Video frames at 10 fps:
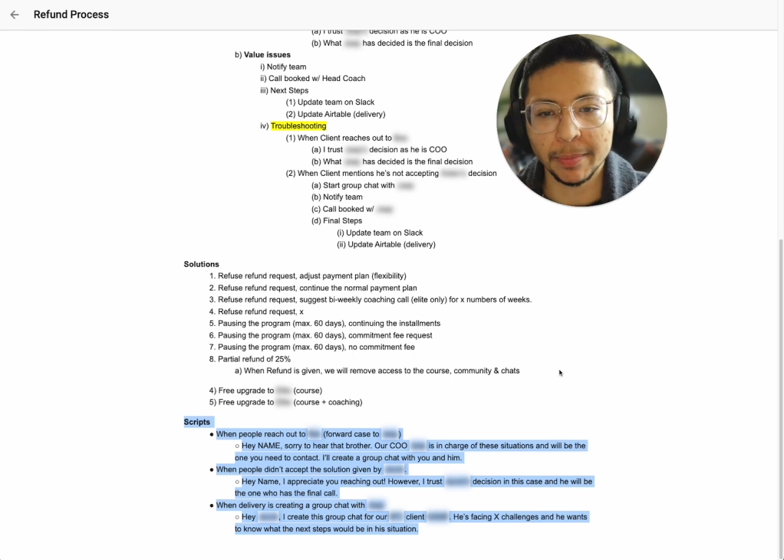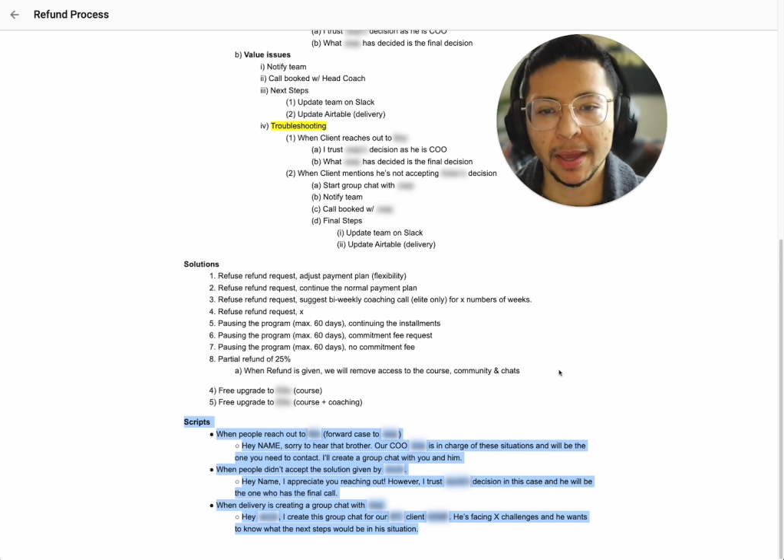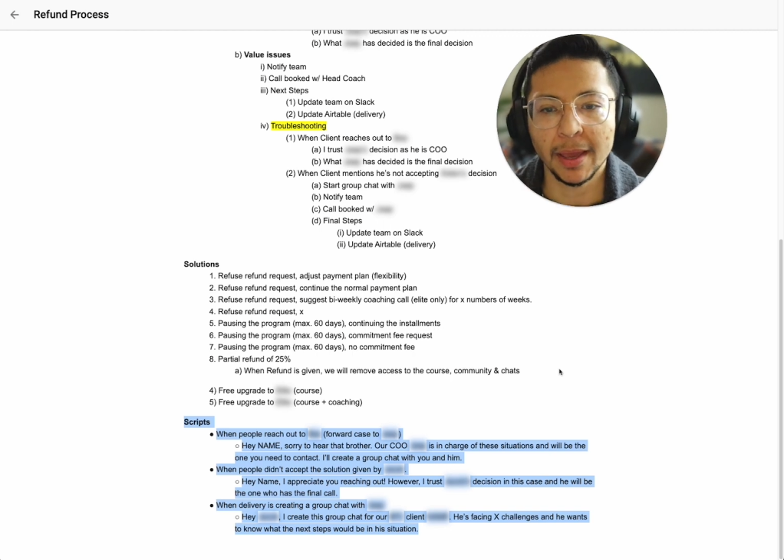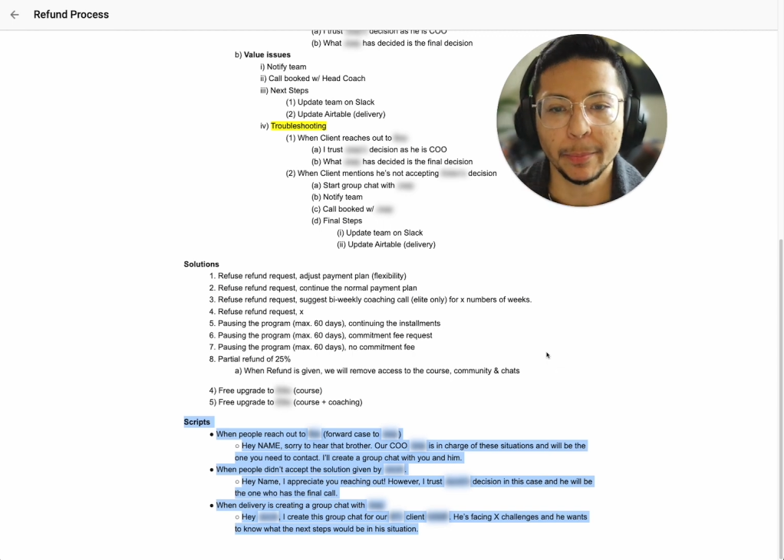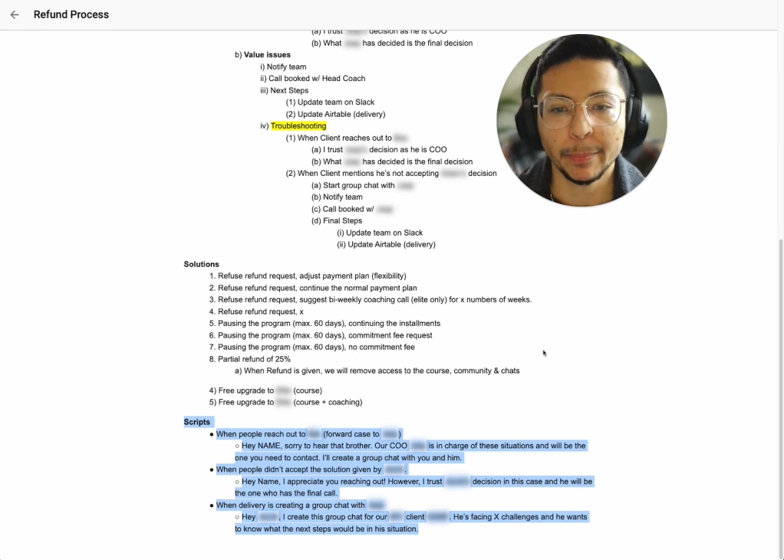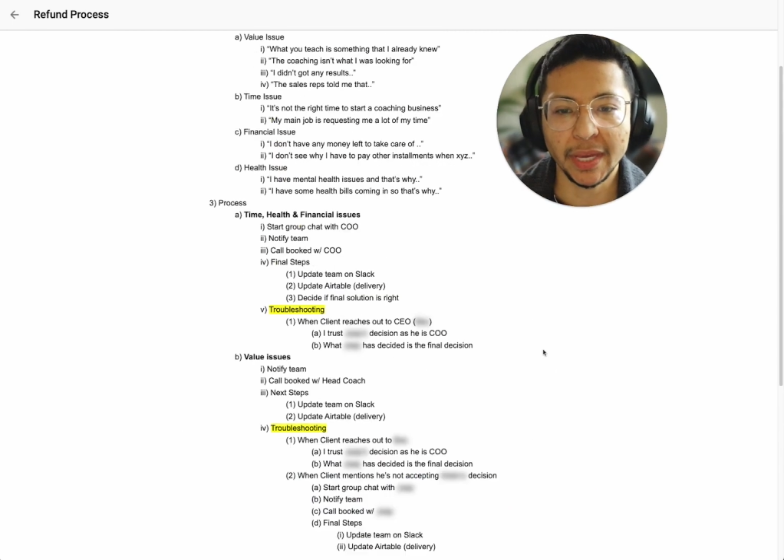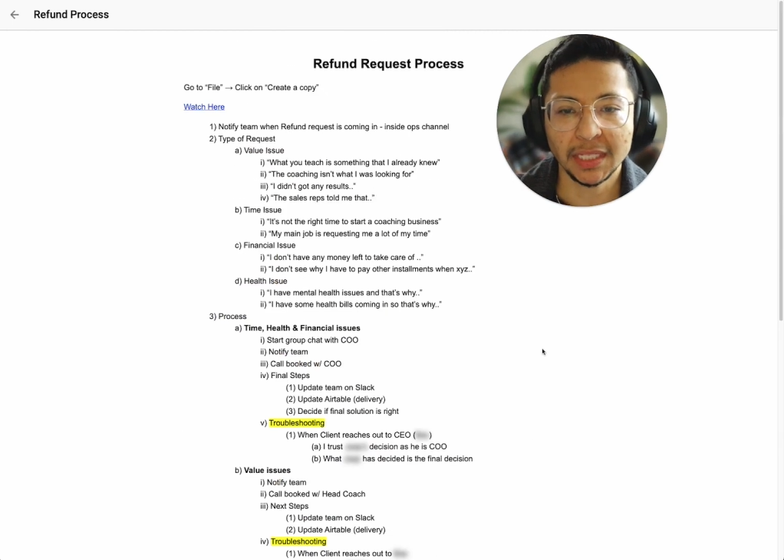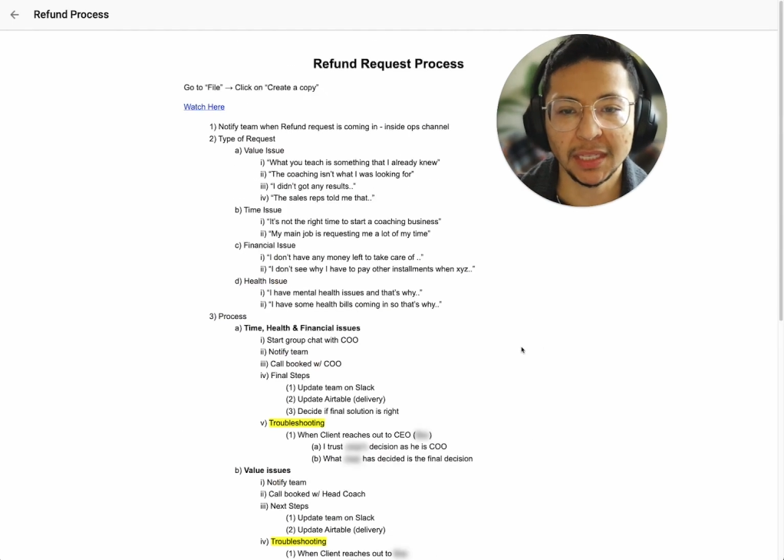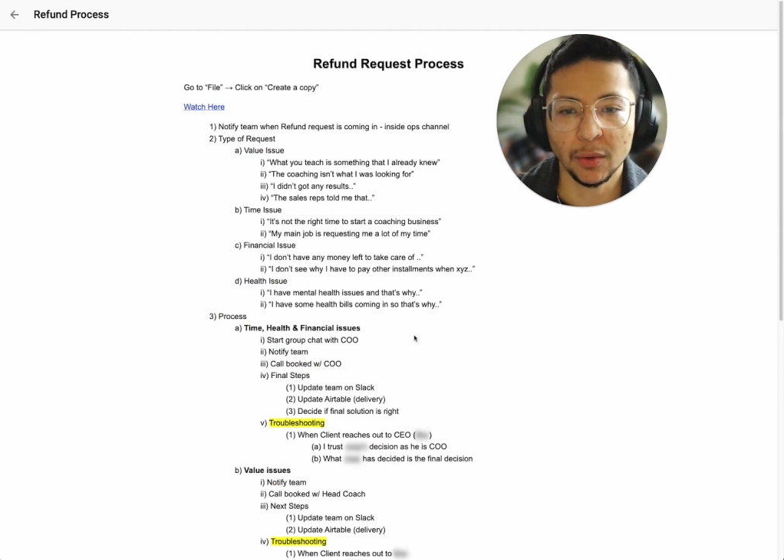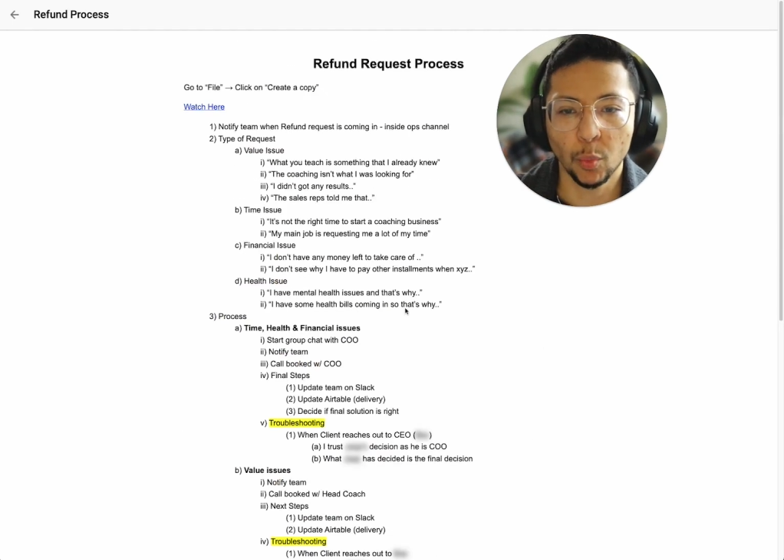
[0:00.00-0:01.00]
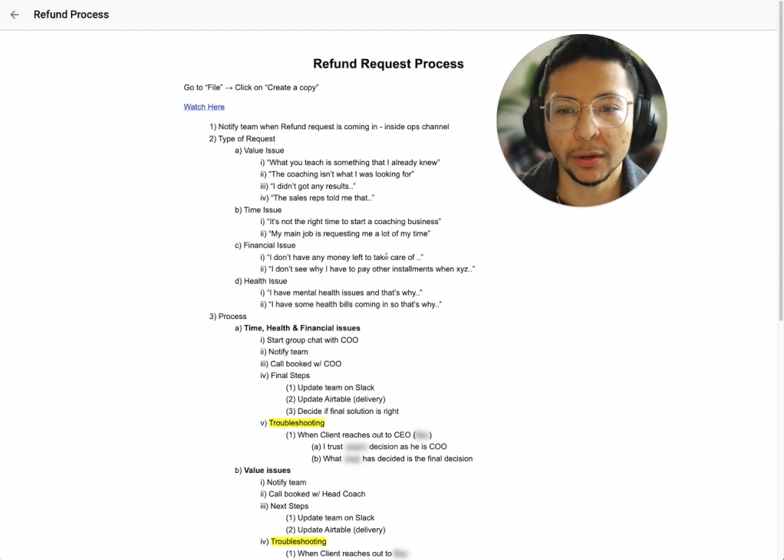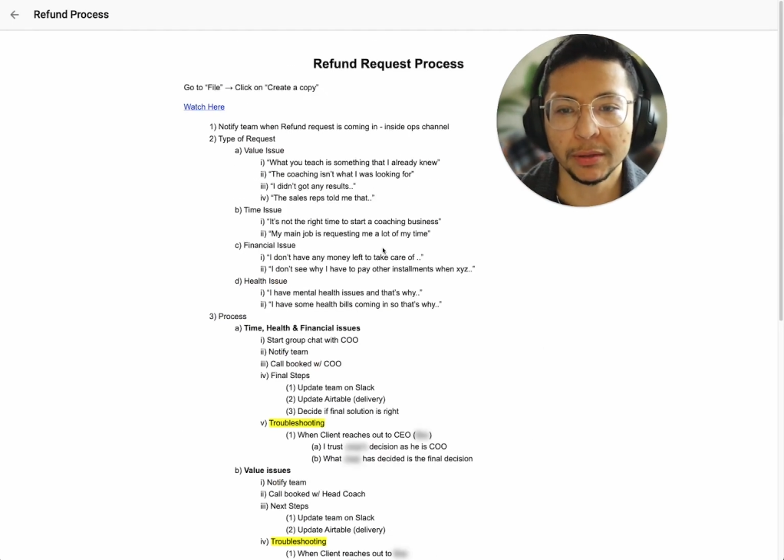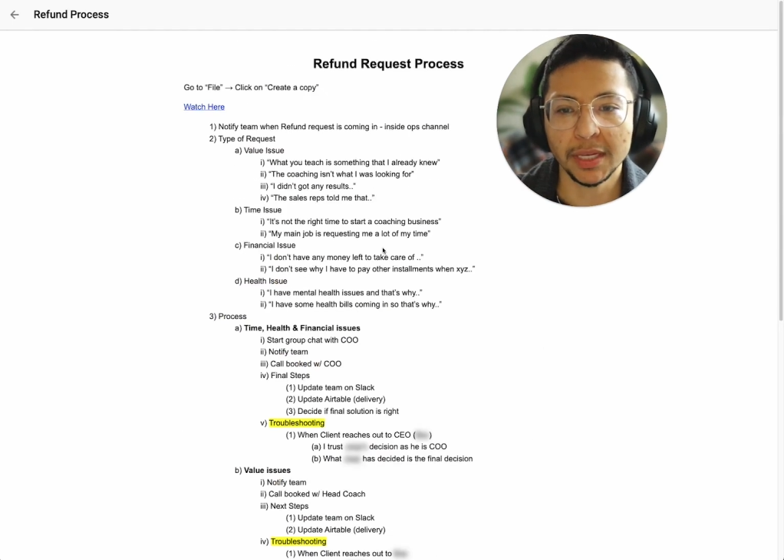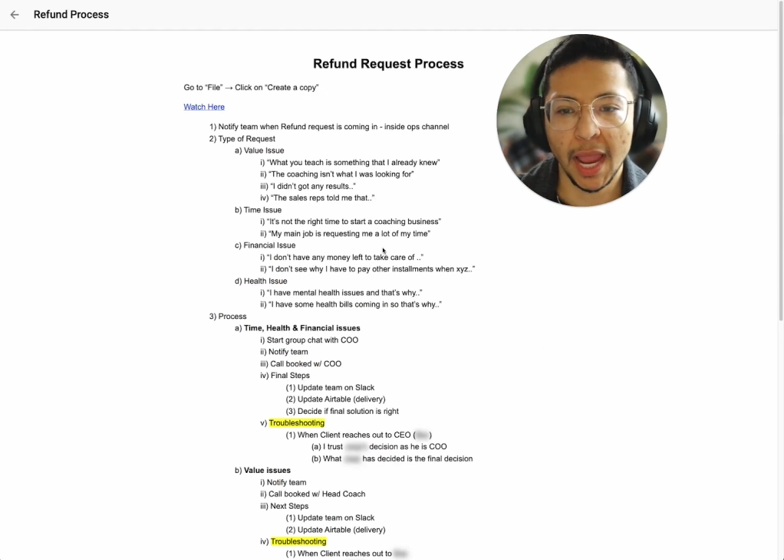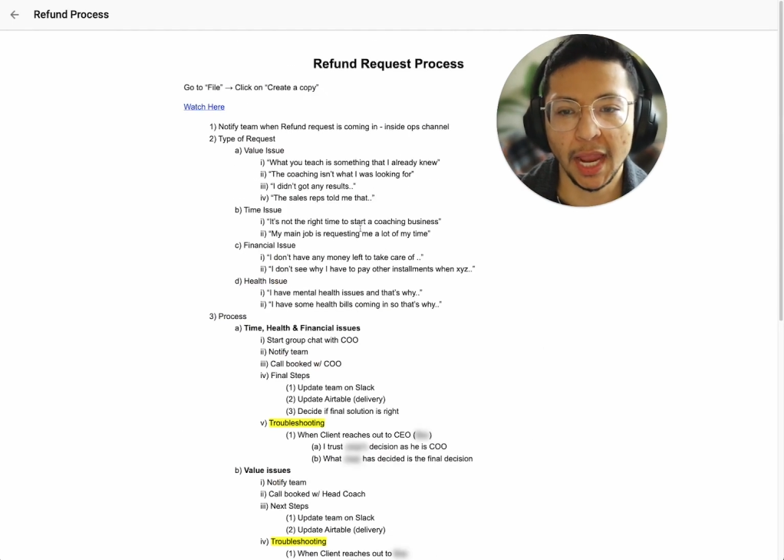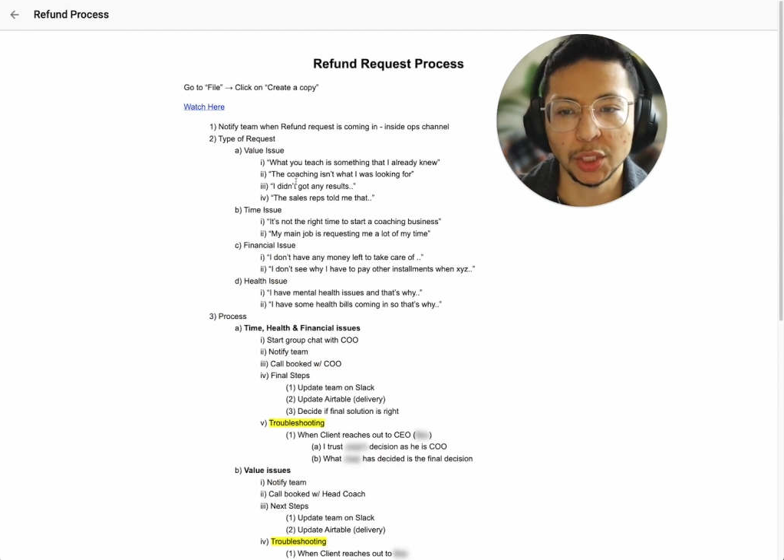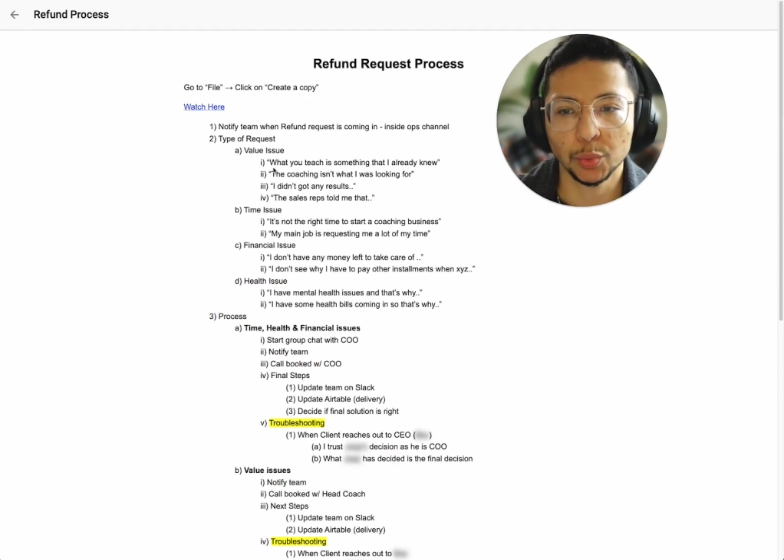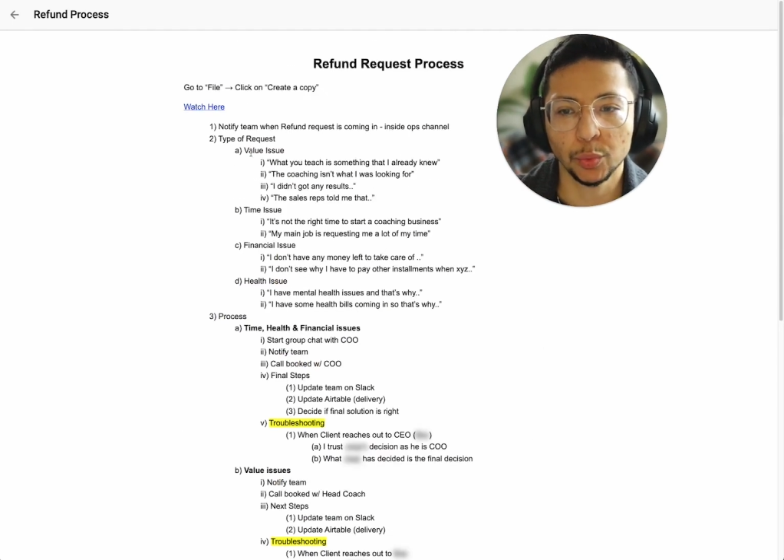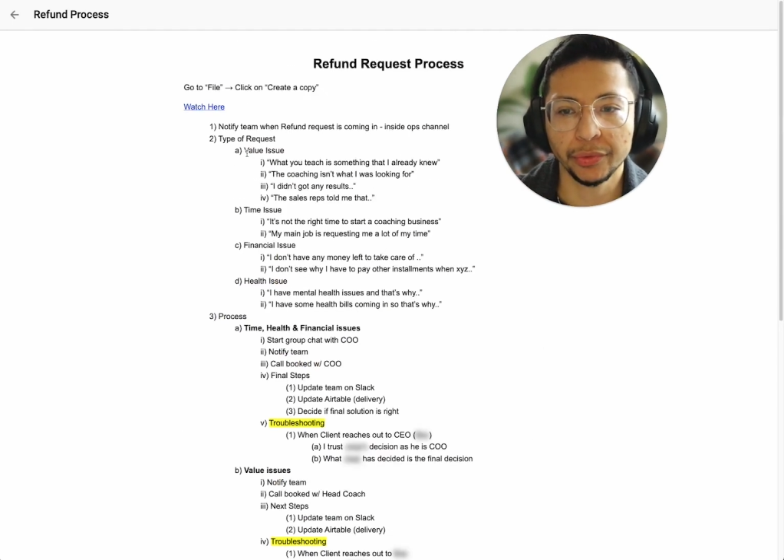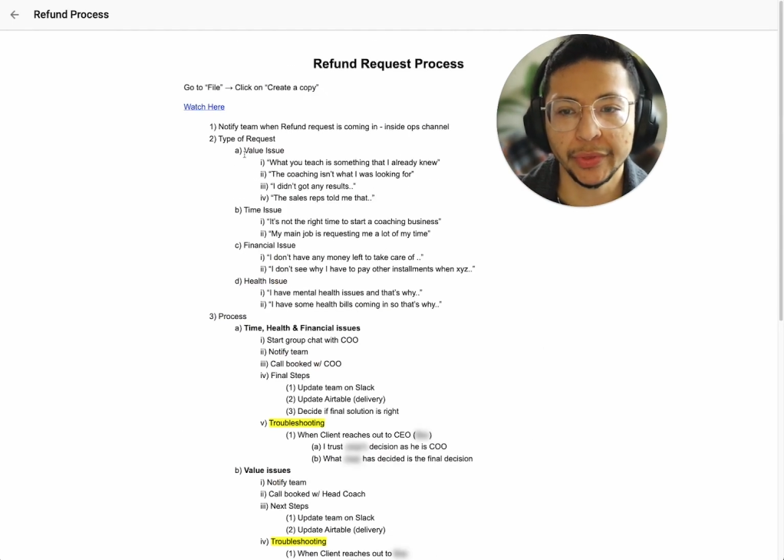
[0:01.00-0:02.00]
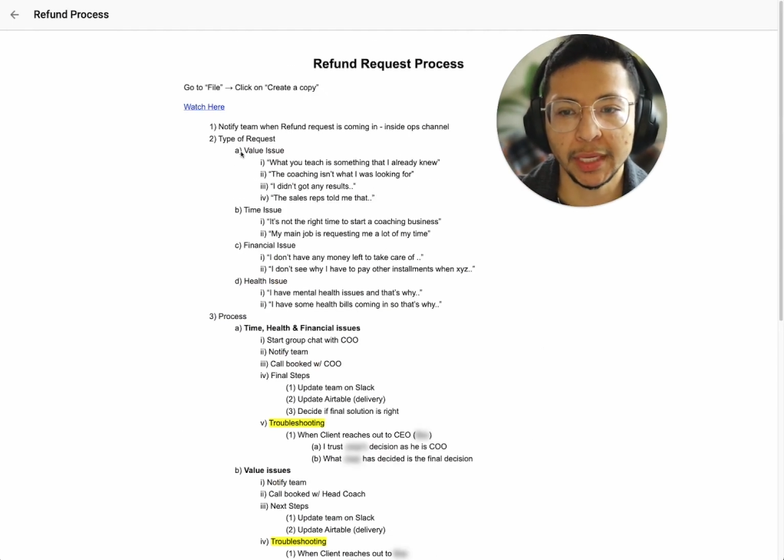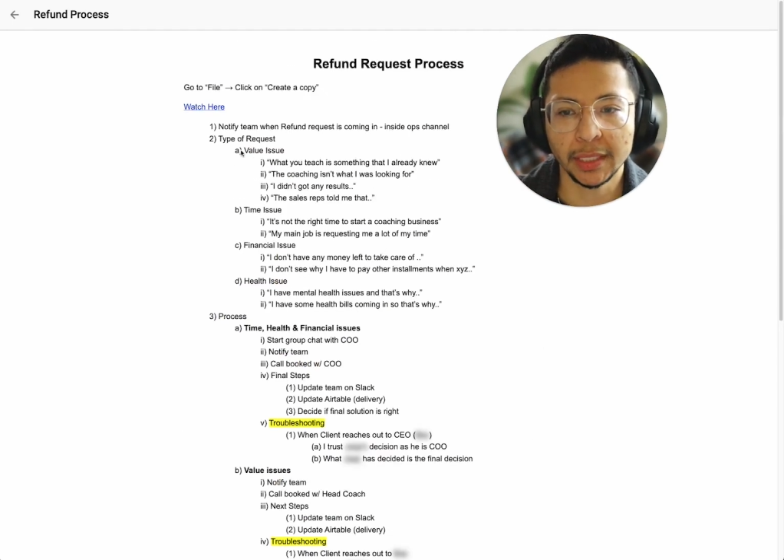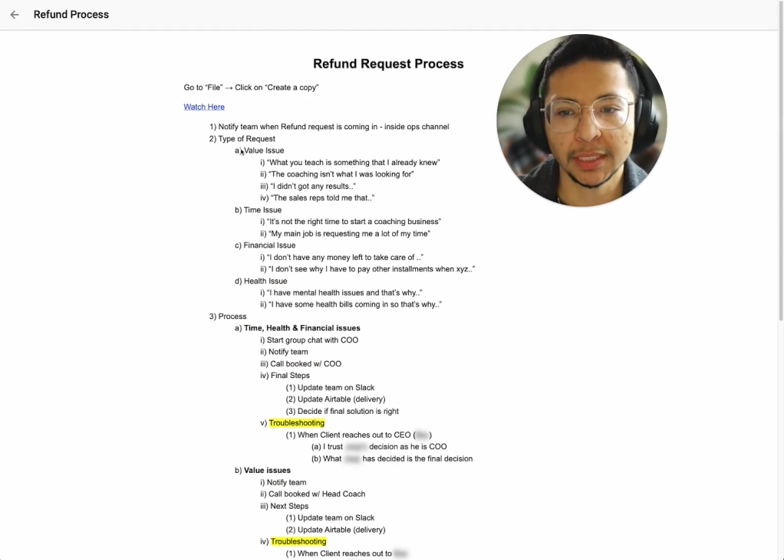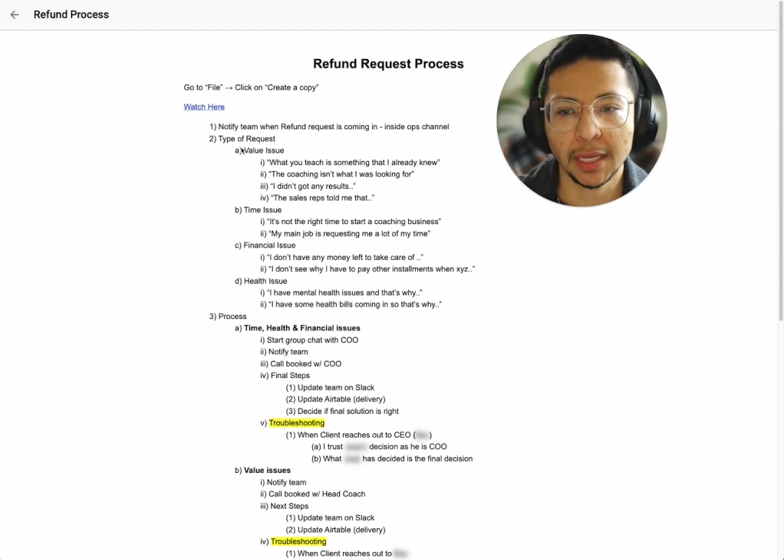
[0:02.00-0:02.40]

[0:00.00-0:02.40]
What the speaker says: based on what are the actual things